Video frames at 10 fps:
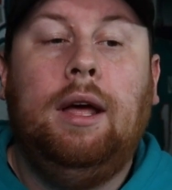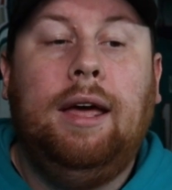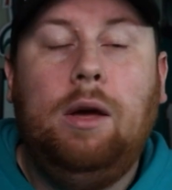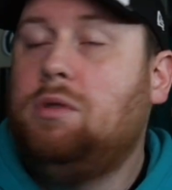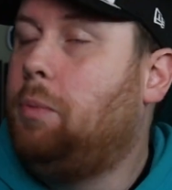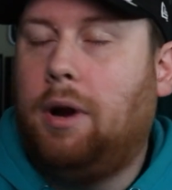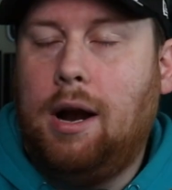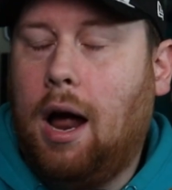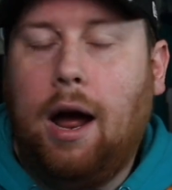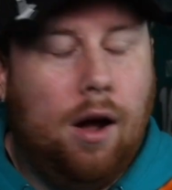He was put
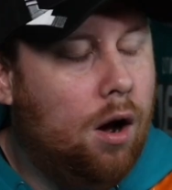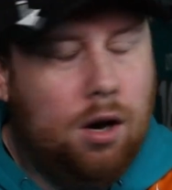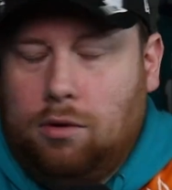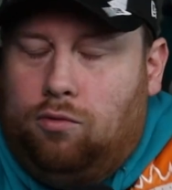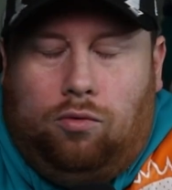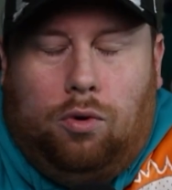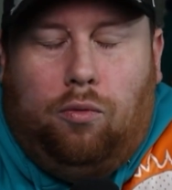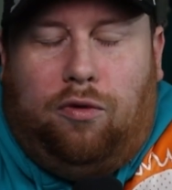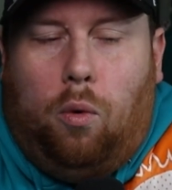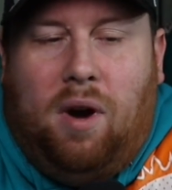on IR
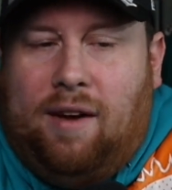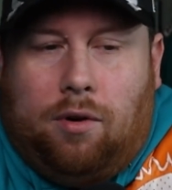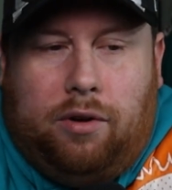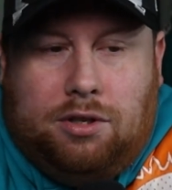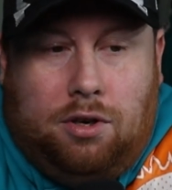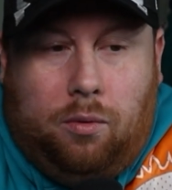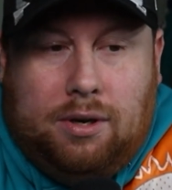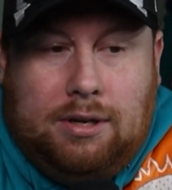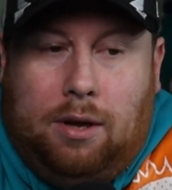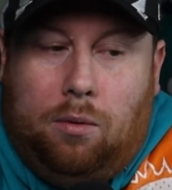for whatever reason you
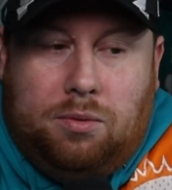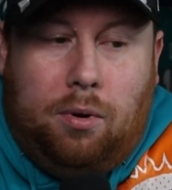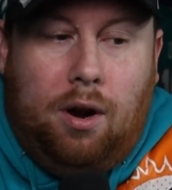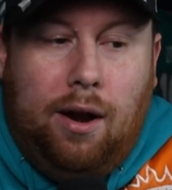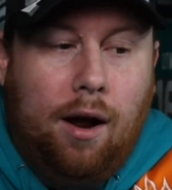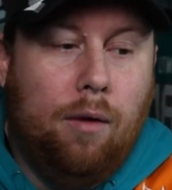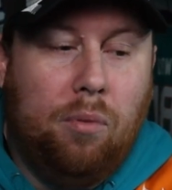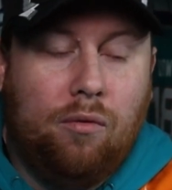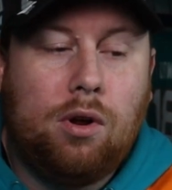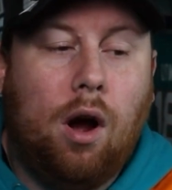want to say he was put on IR,
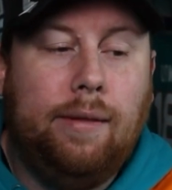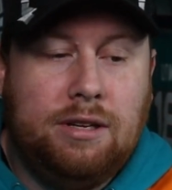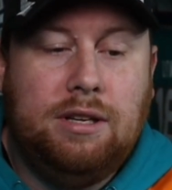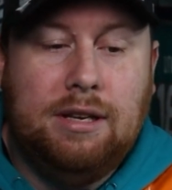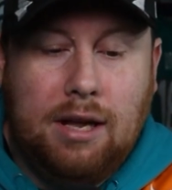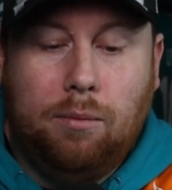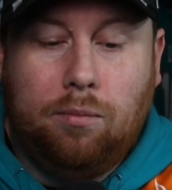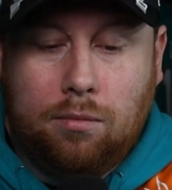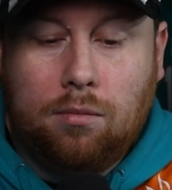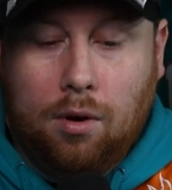but regardless, he did
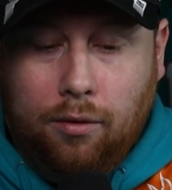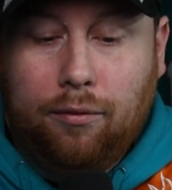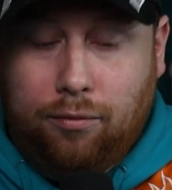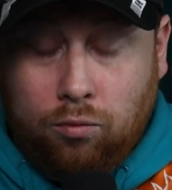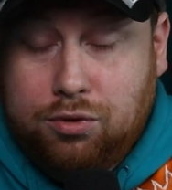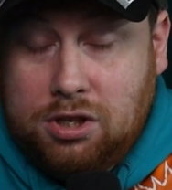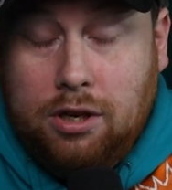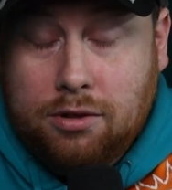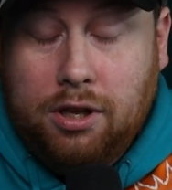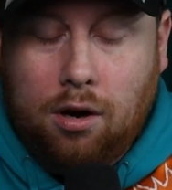
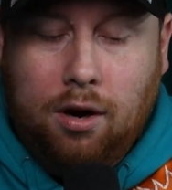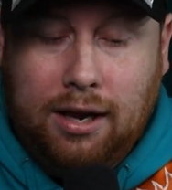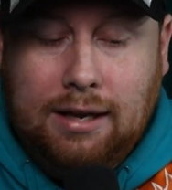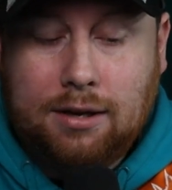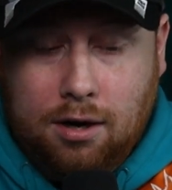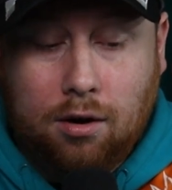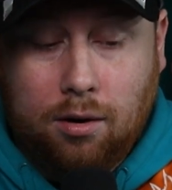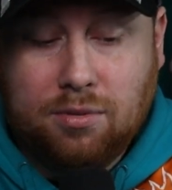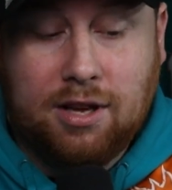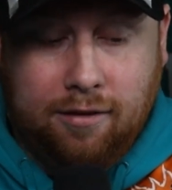seriously hurt
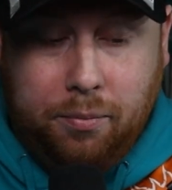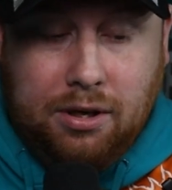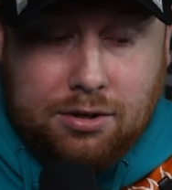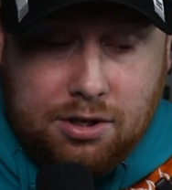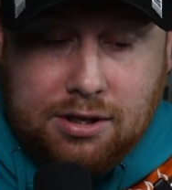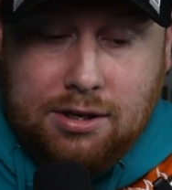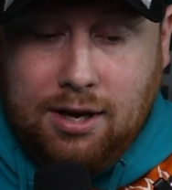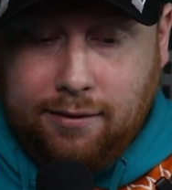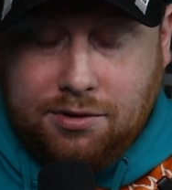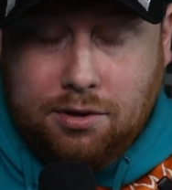himself because Jesse
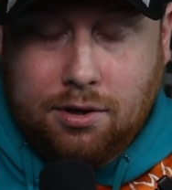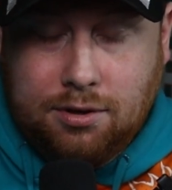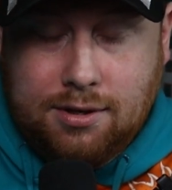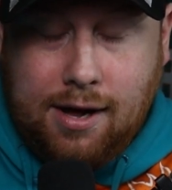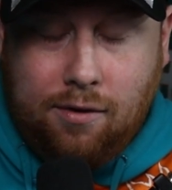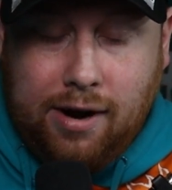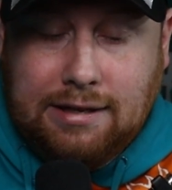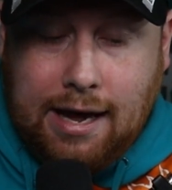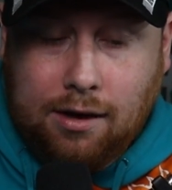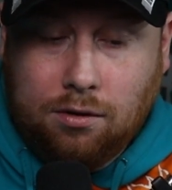Davis, the turnstile right
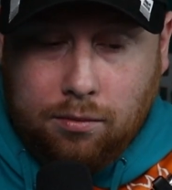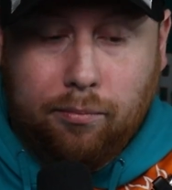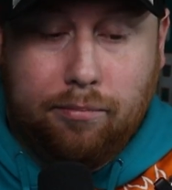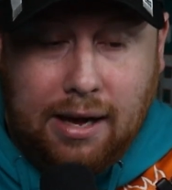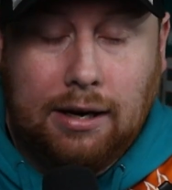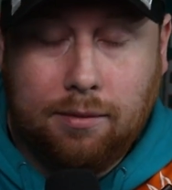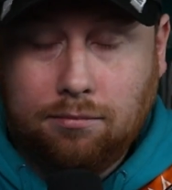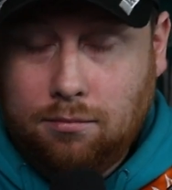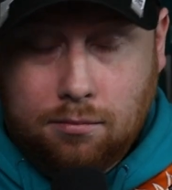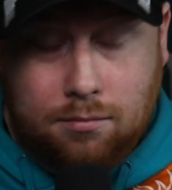tackle, made
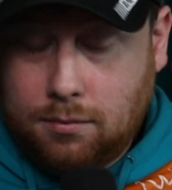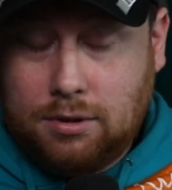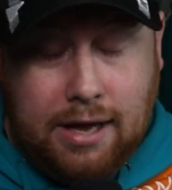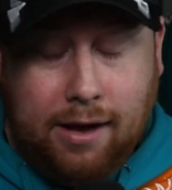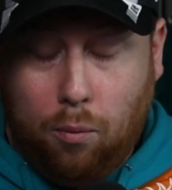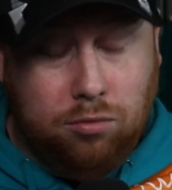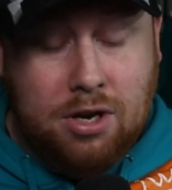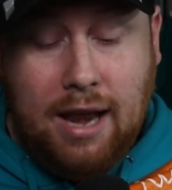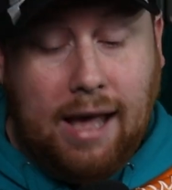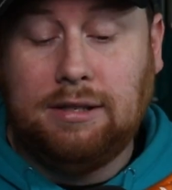him take a
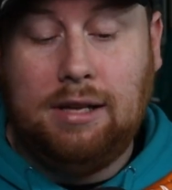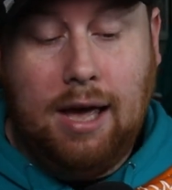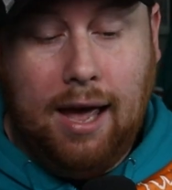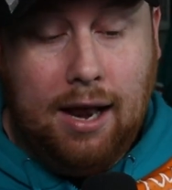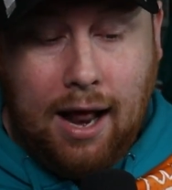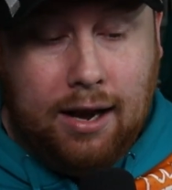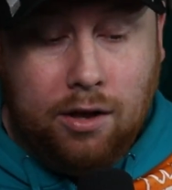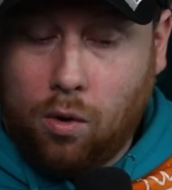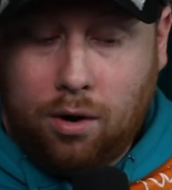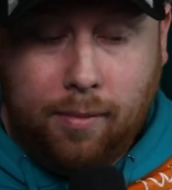nasty hit.
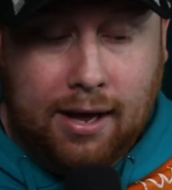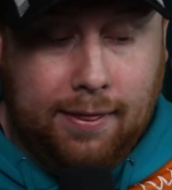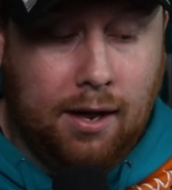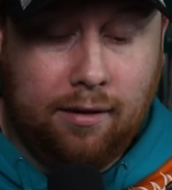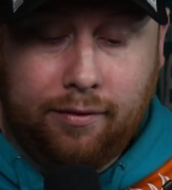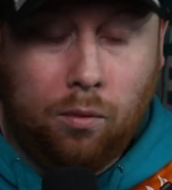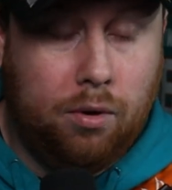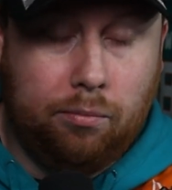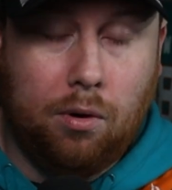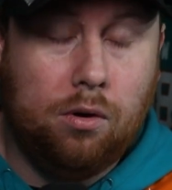Any quarterback in the NFL
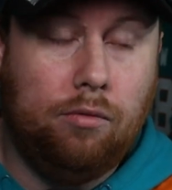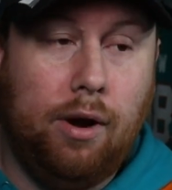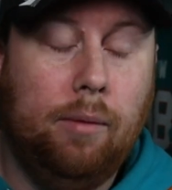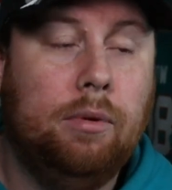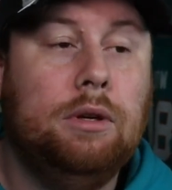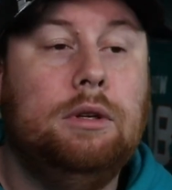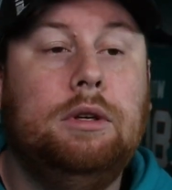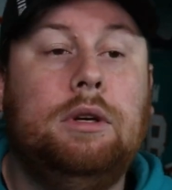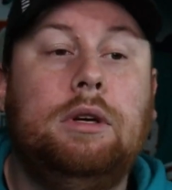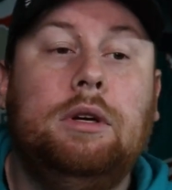would have broke a rib.
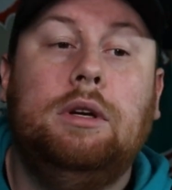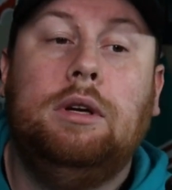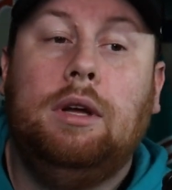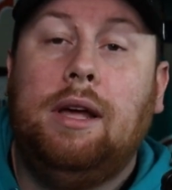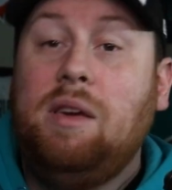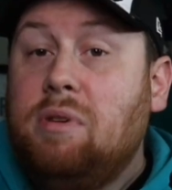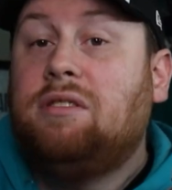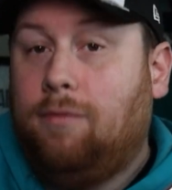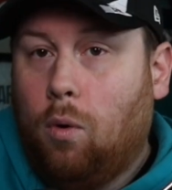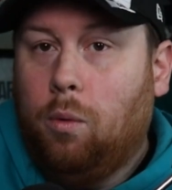He
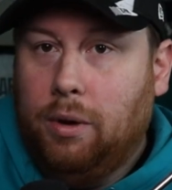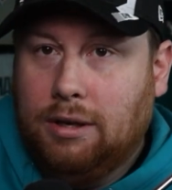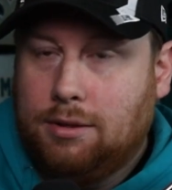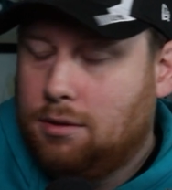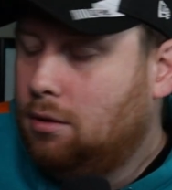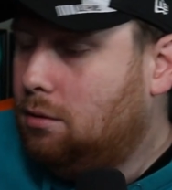missed 4 weeks.